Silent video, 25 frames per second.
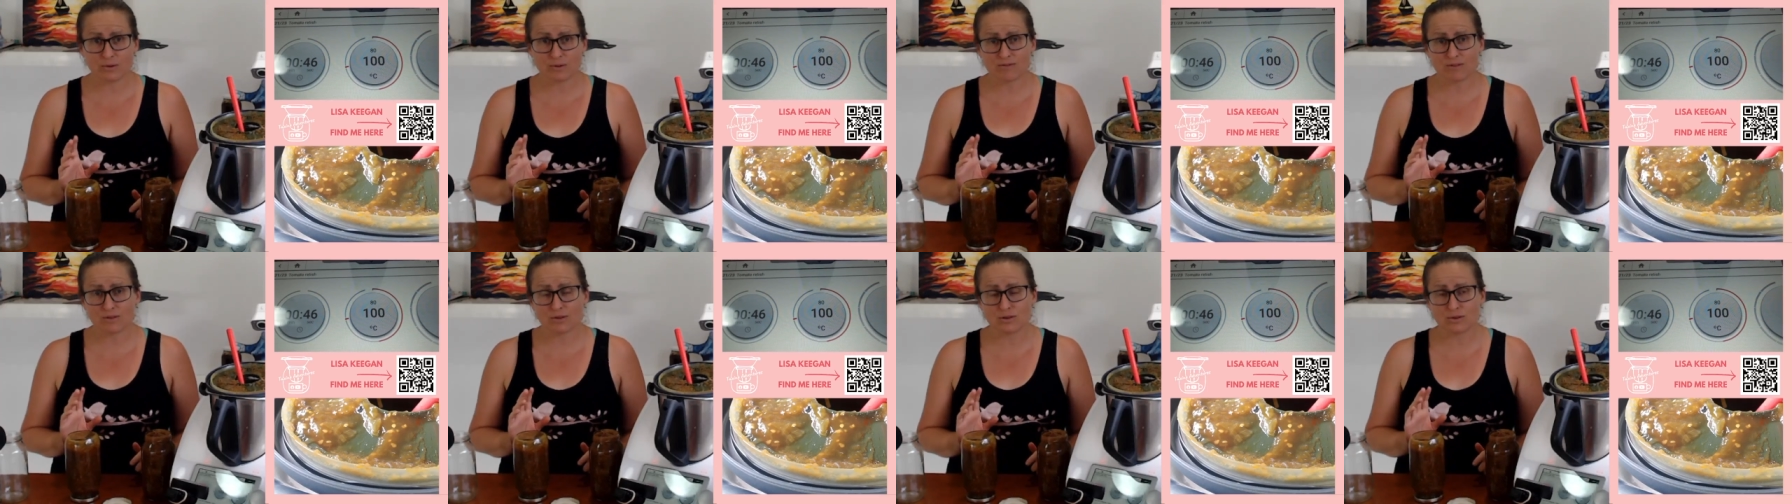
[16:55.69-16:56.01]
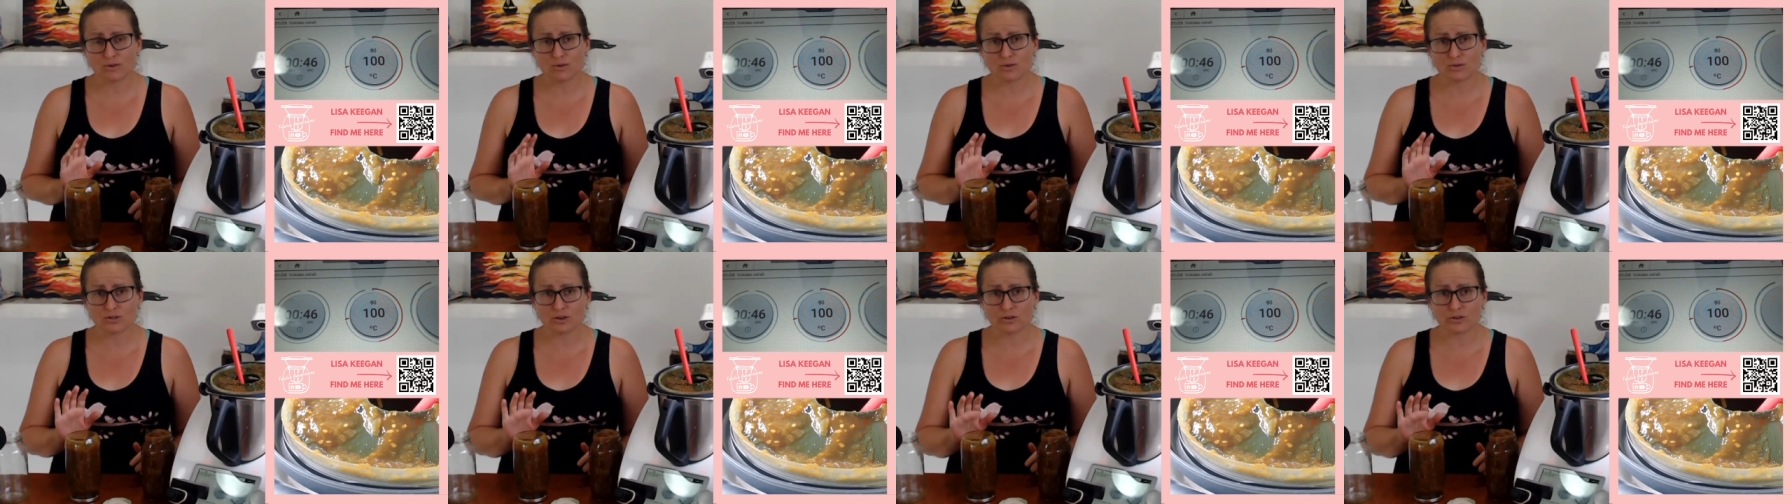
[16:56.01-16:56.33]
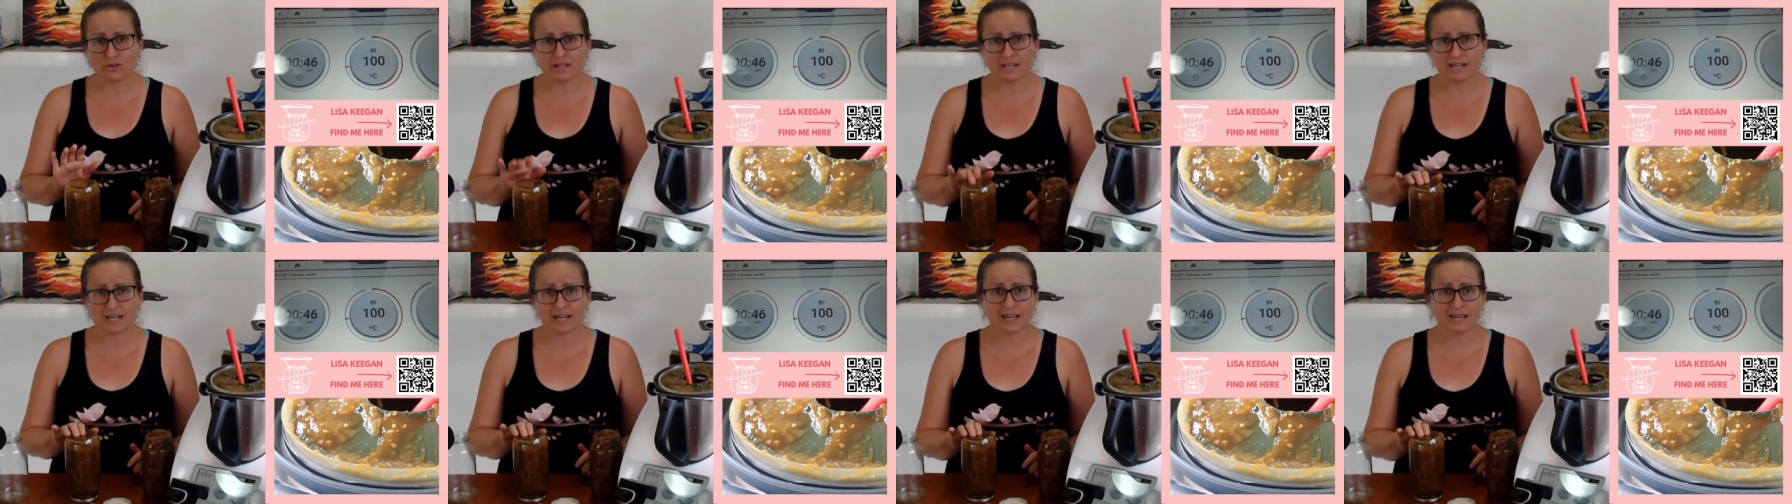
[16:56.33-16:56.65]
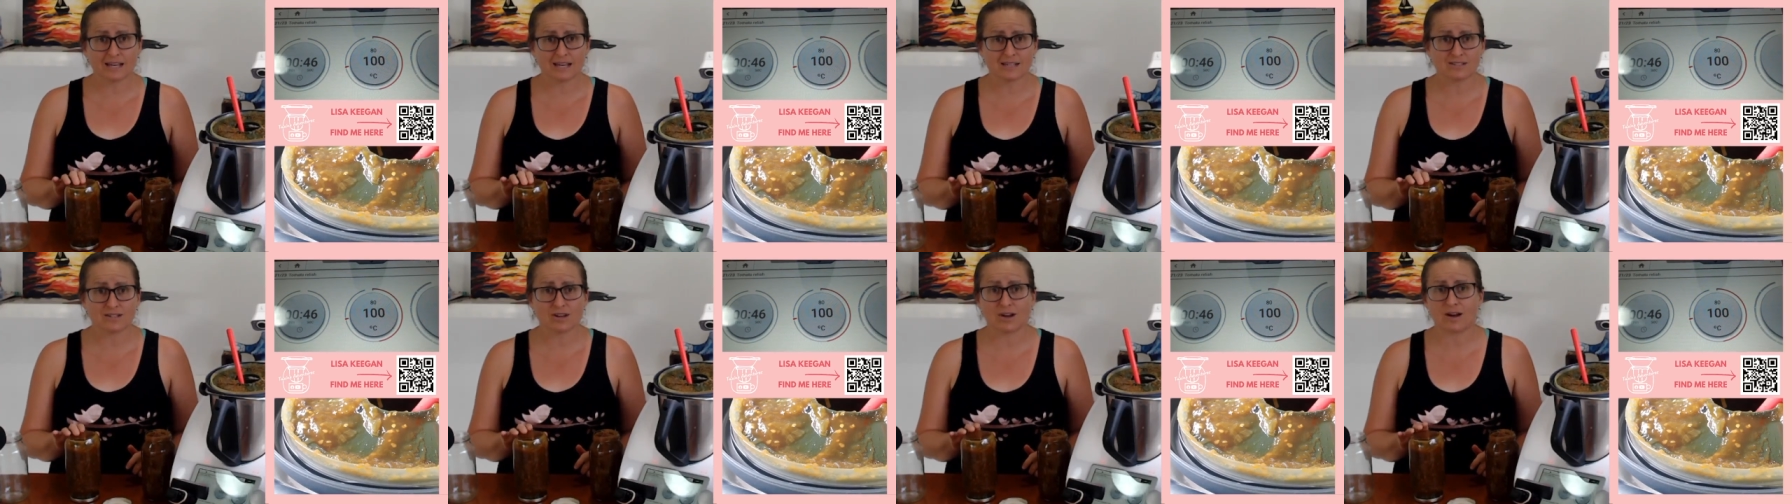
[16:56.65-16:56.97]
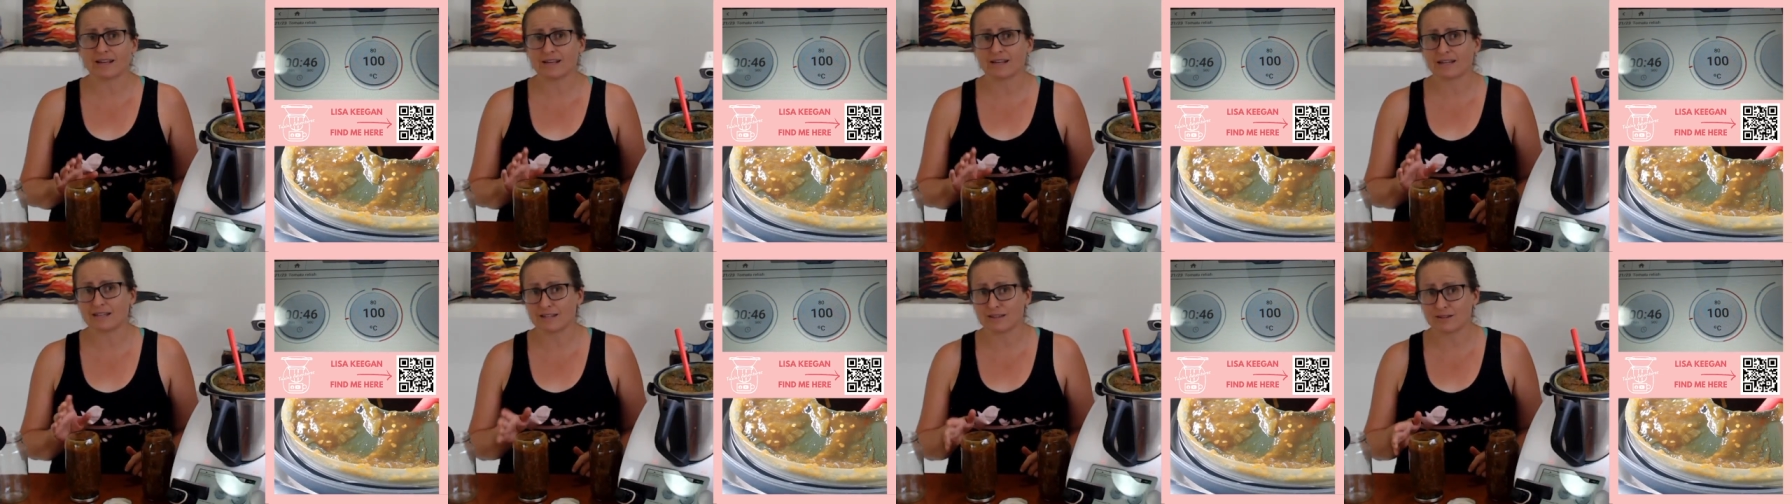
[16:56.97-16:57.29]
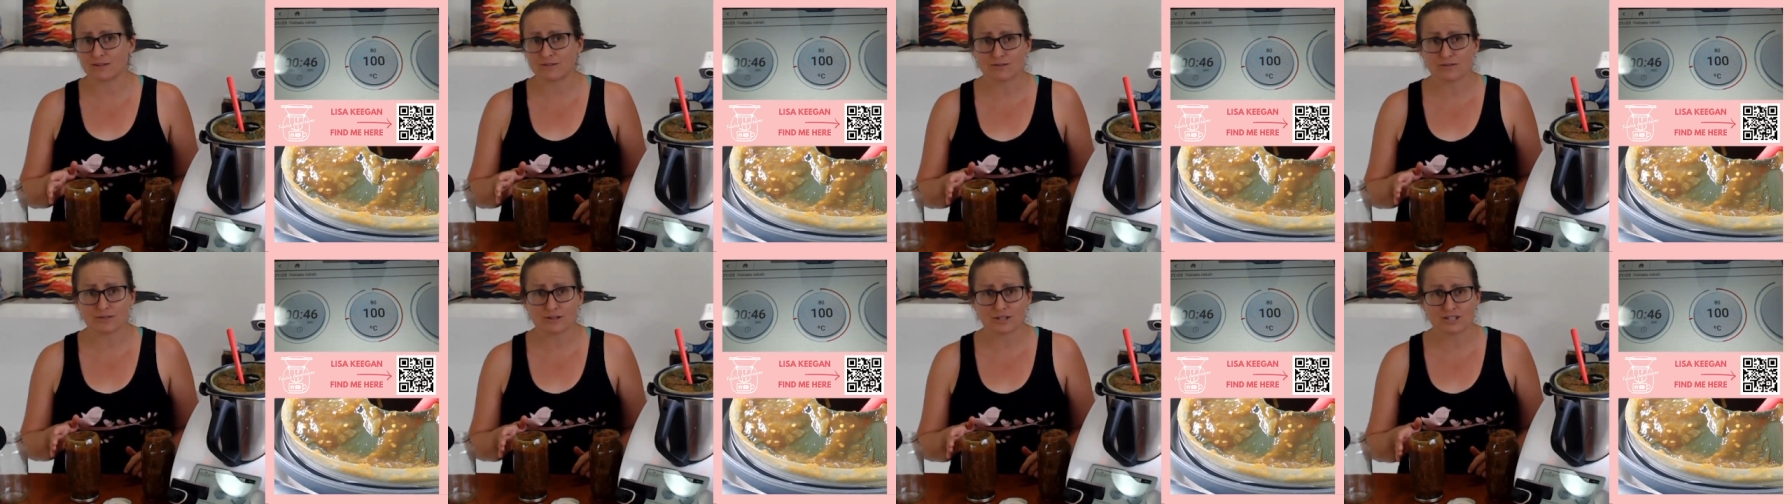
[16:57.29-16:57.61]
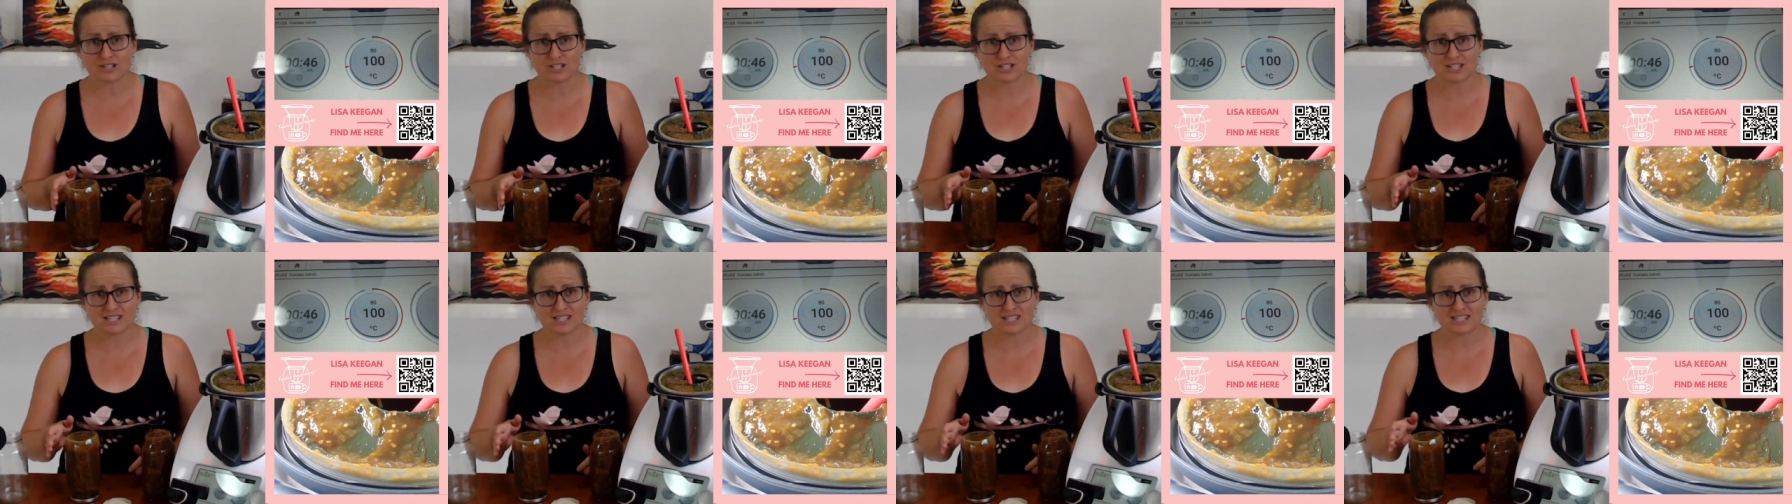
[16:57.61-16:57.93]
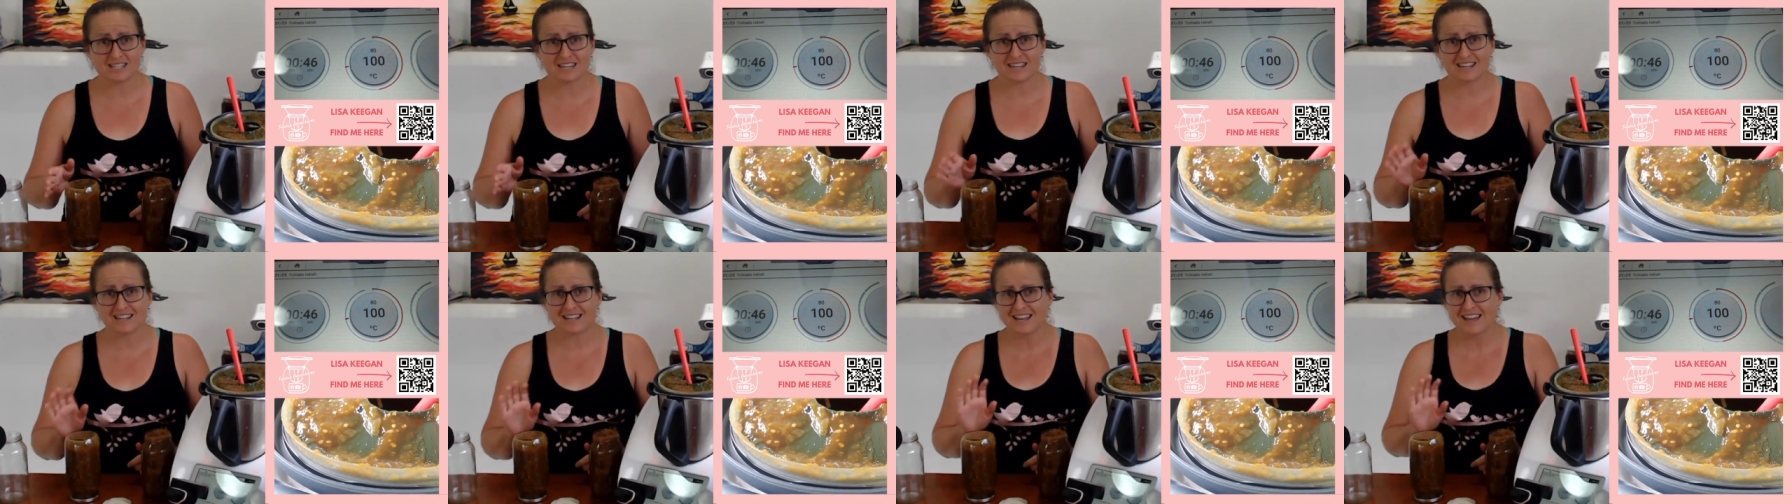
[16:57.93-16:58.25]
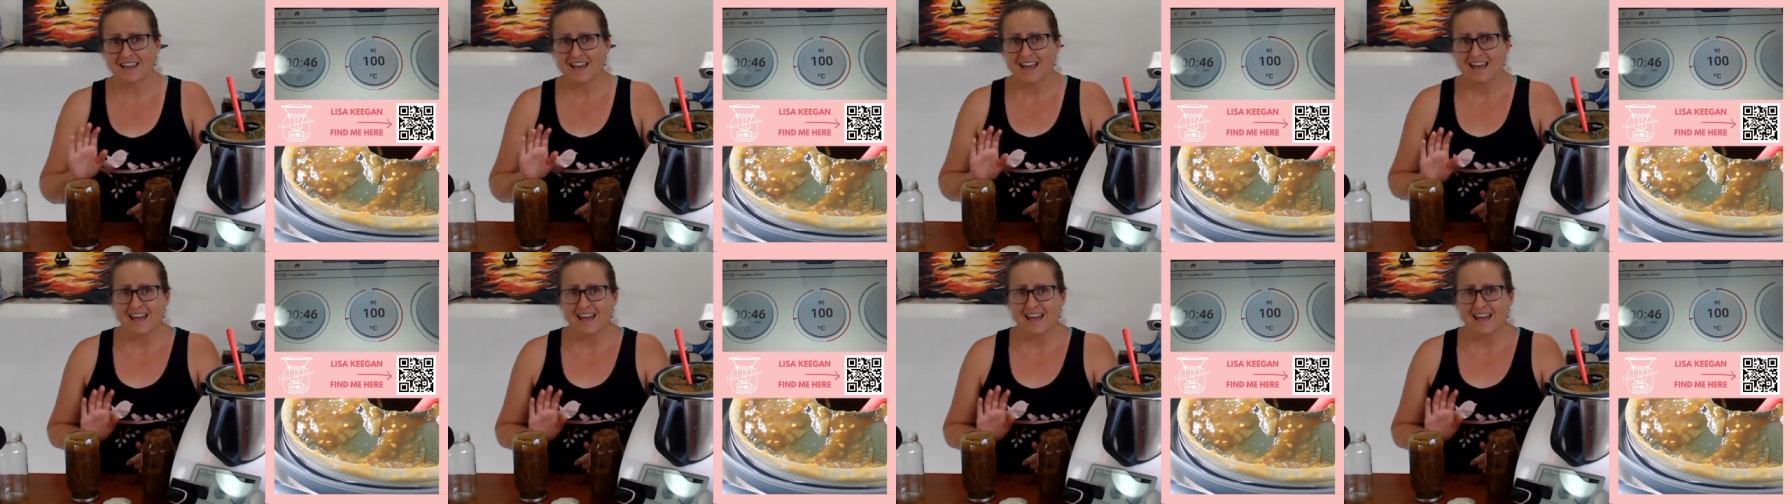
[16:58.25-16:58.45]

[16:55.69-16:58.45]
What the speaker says: if you don't get it airtight in the fridge instead,